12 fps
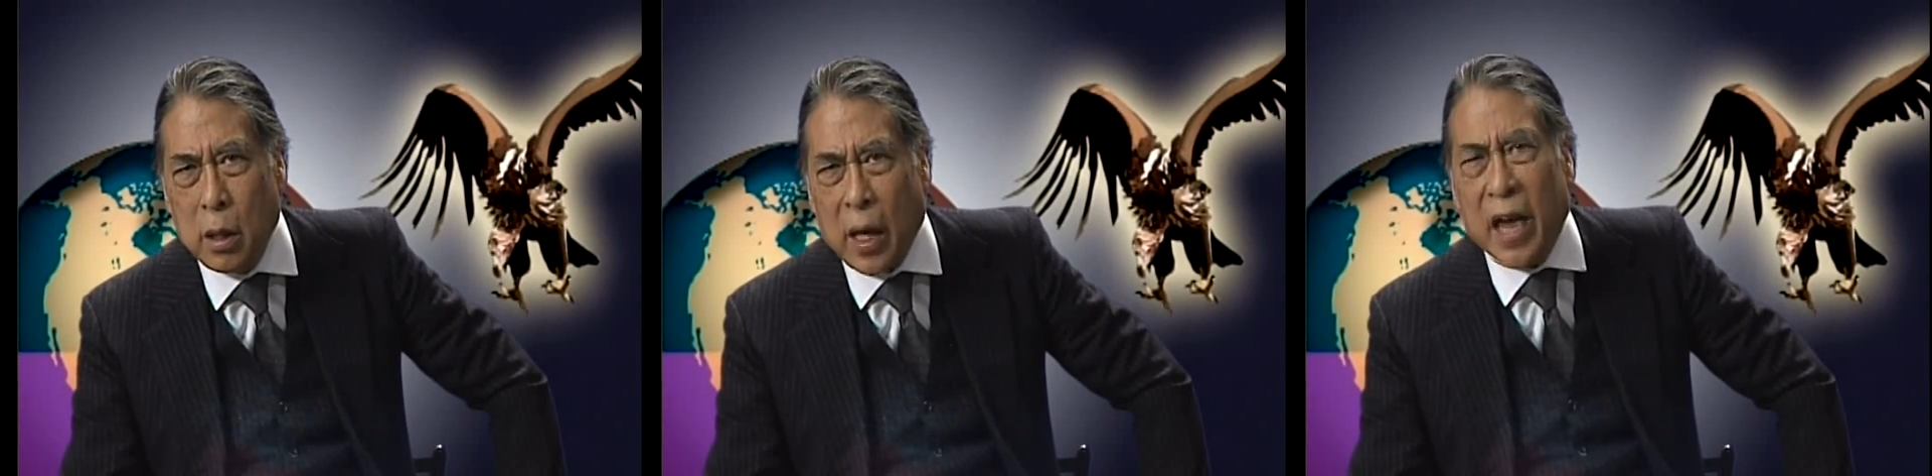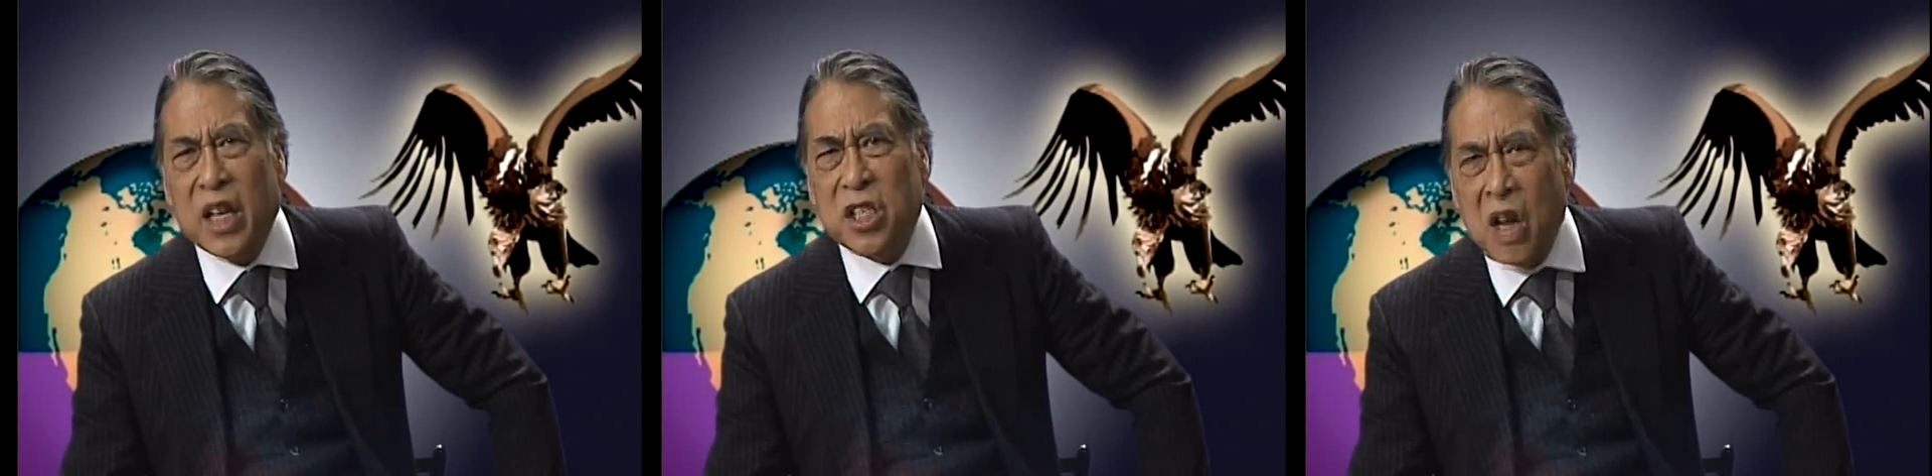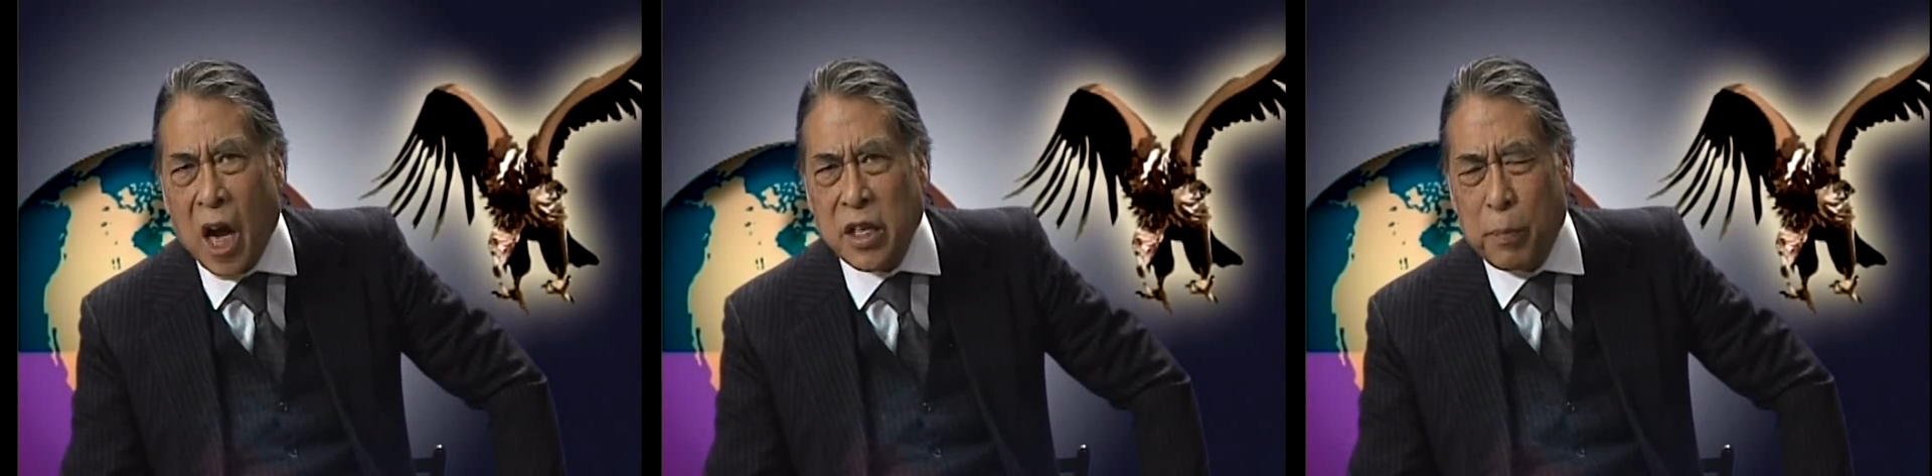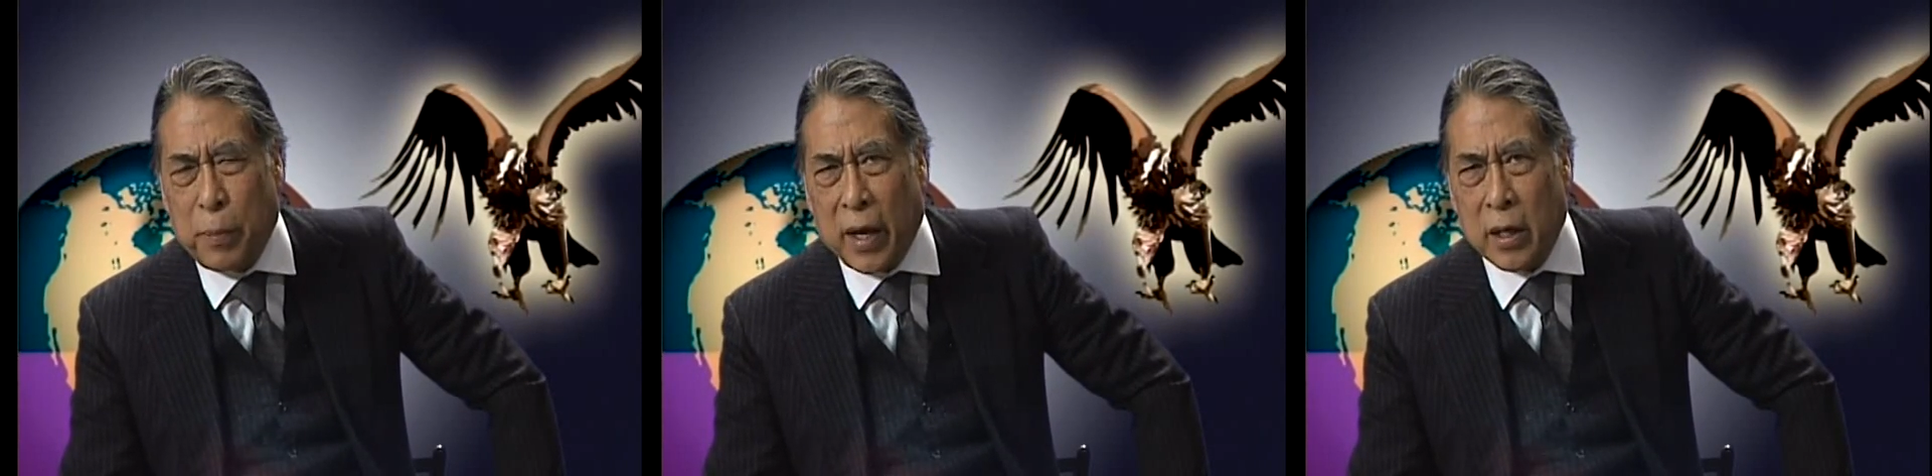and is not
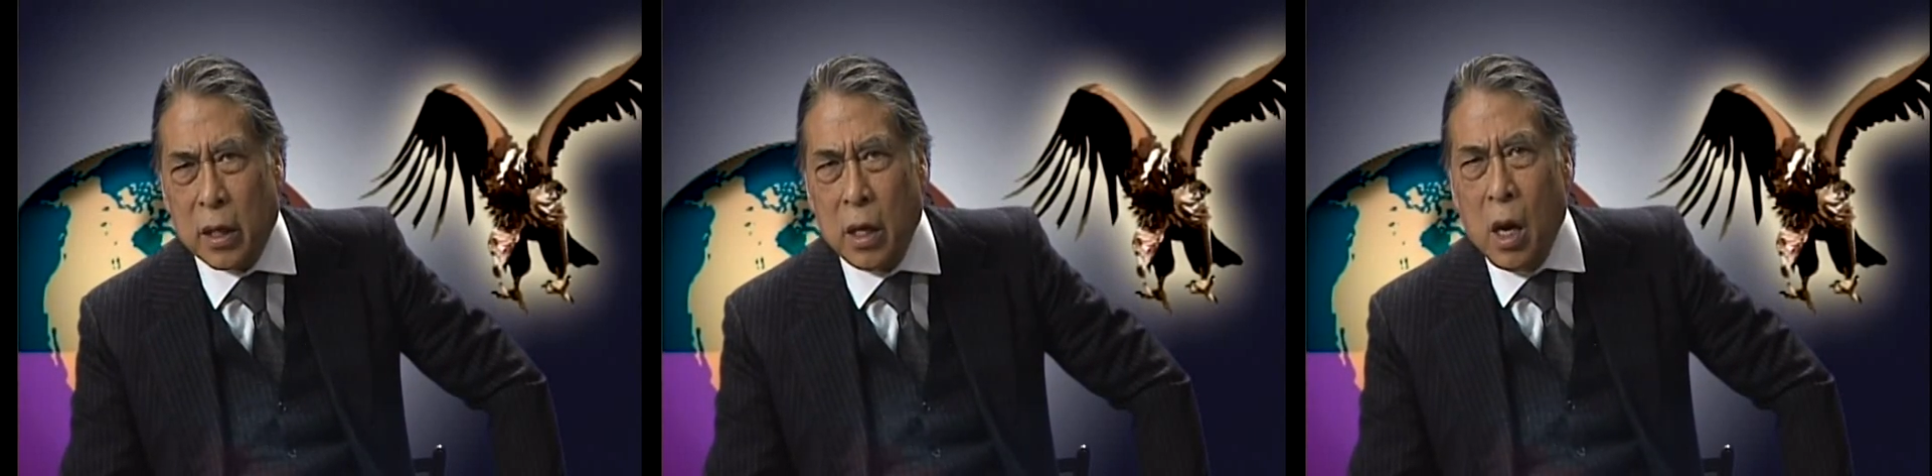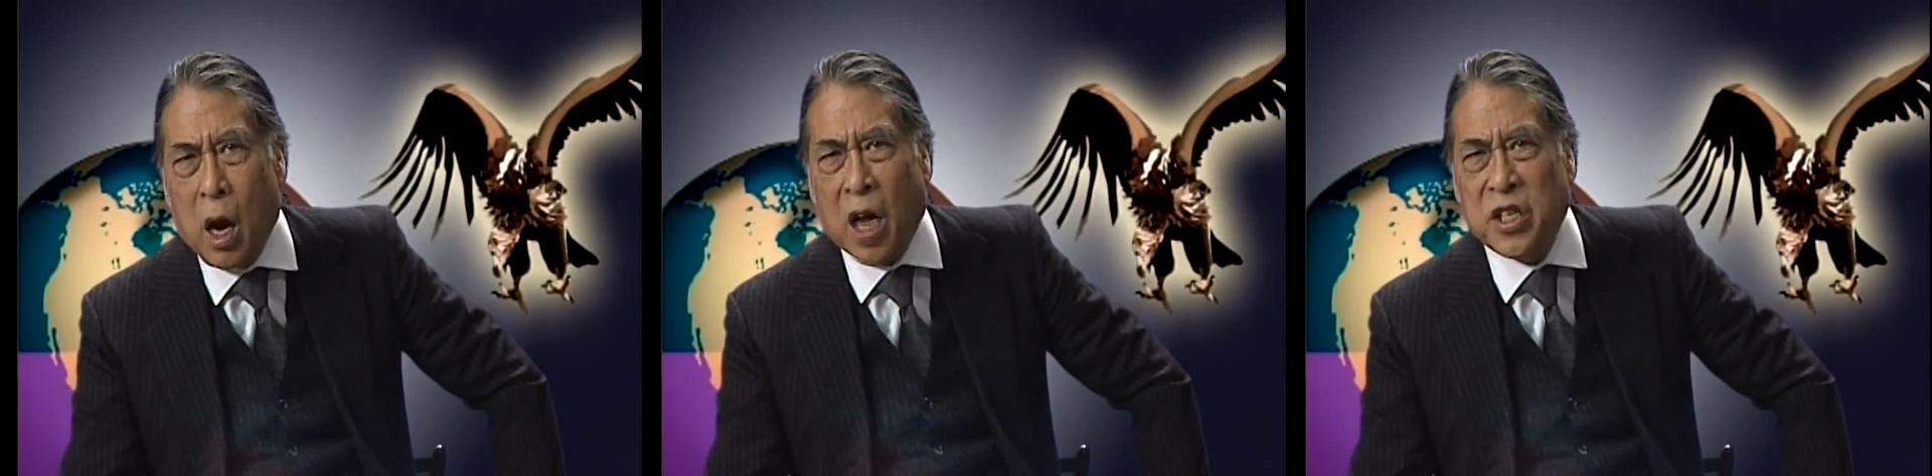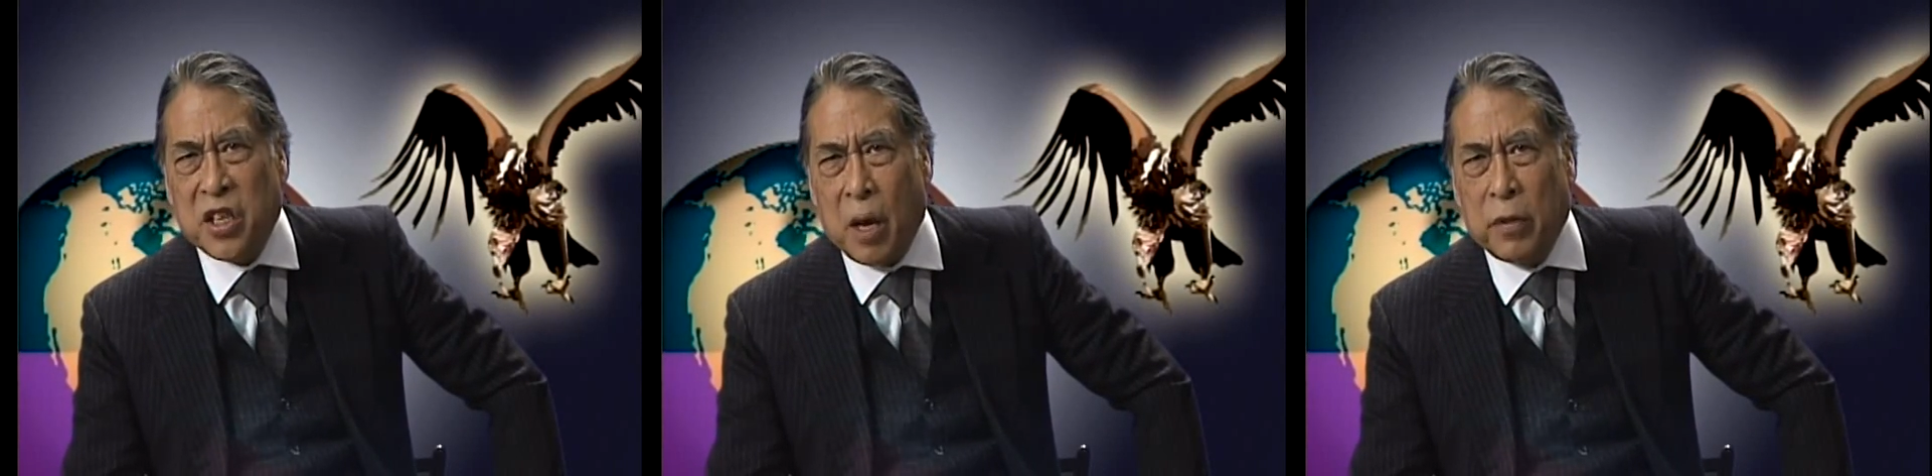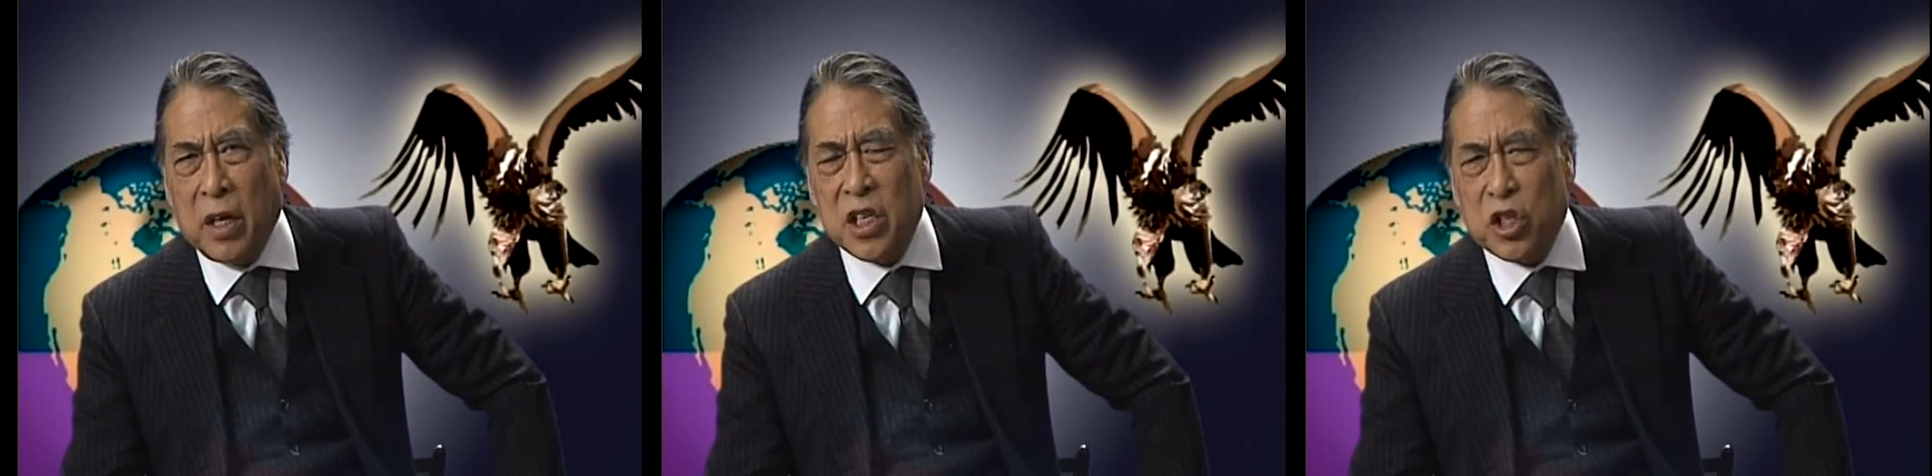dependent on
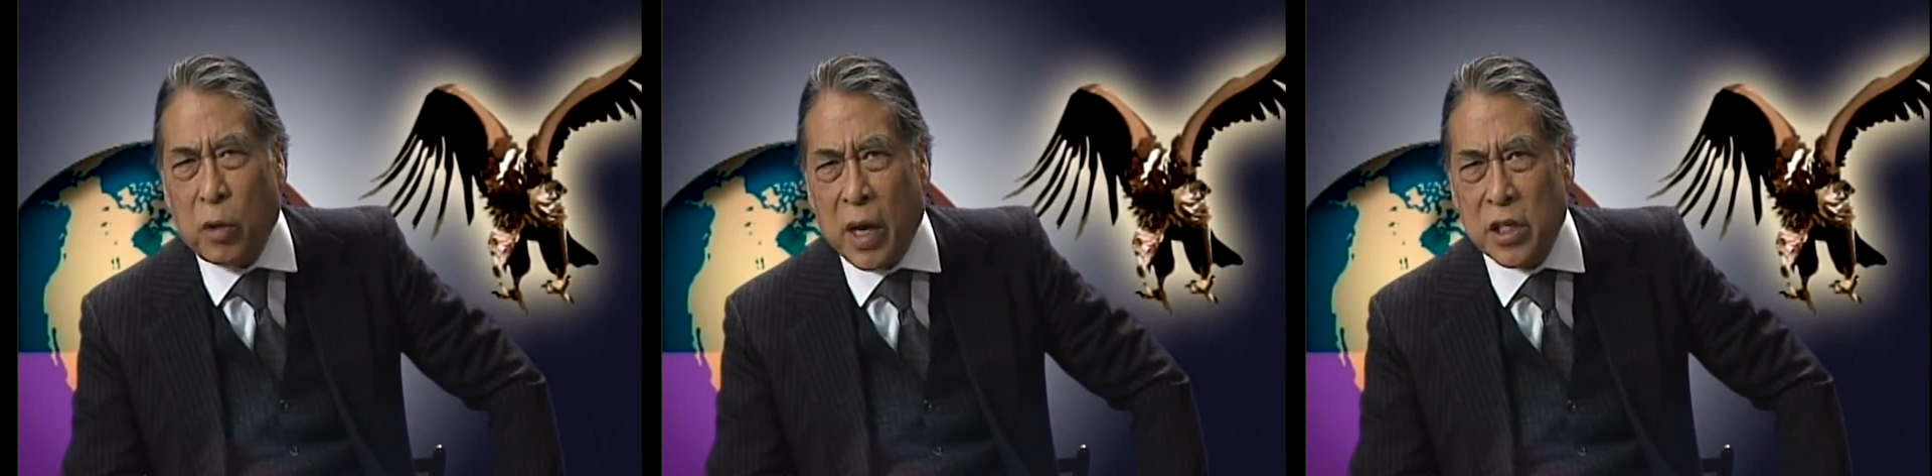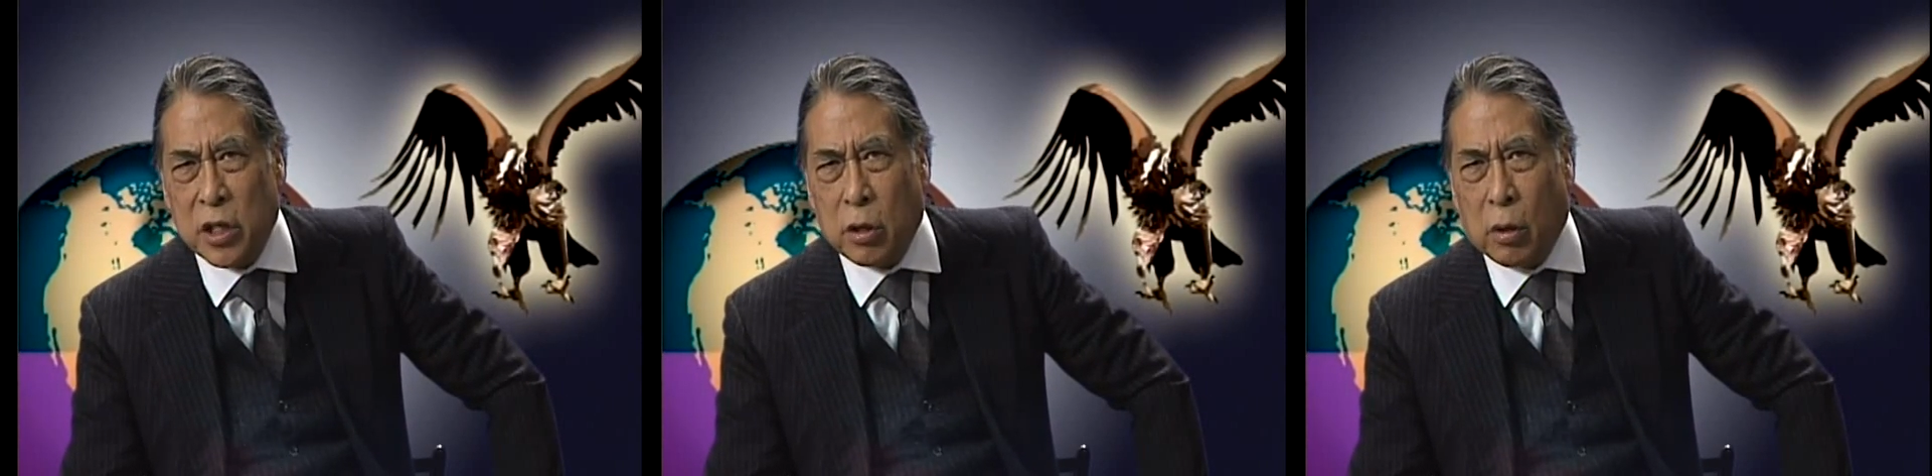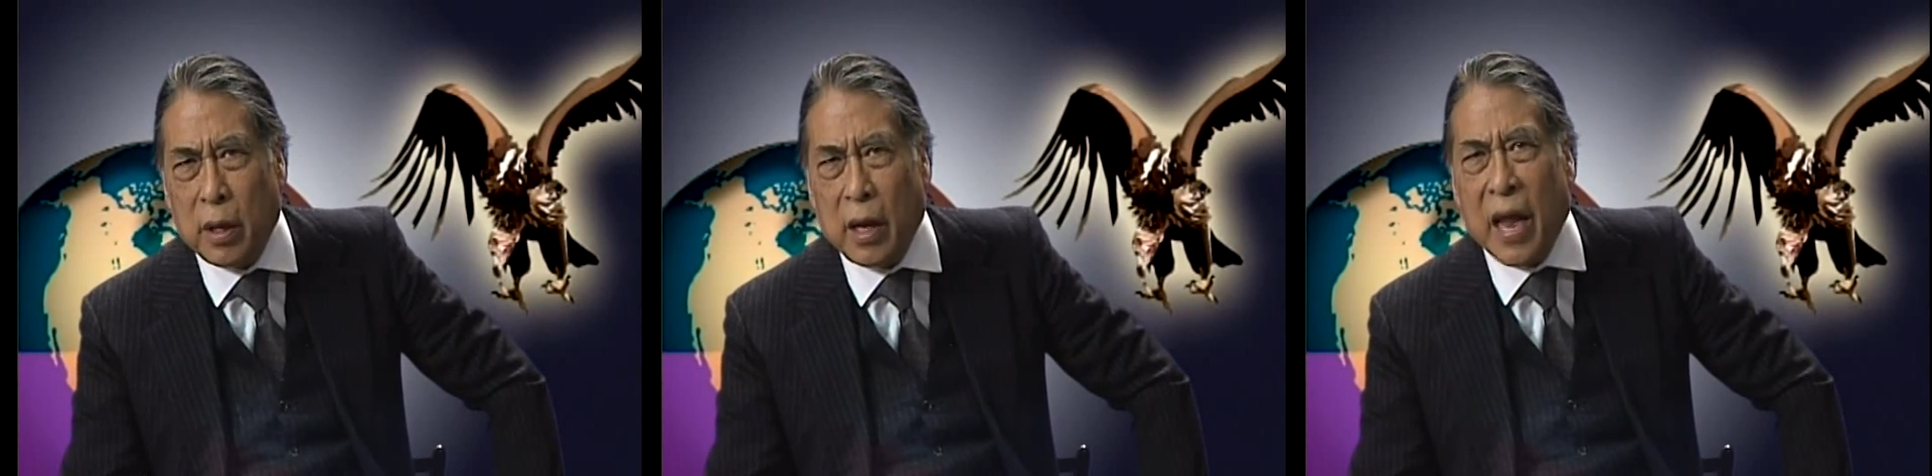something as transitory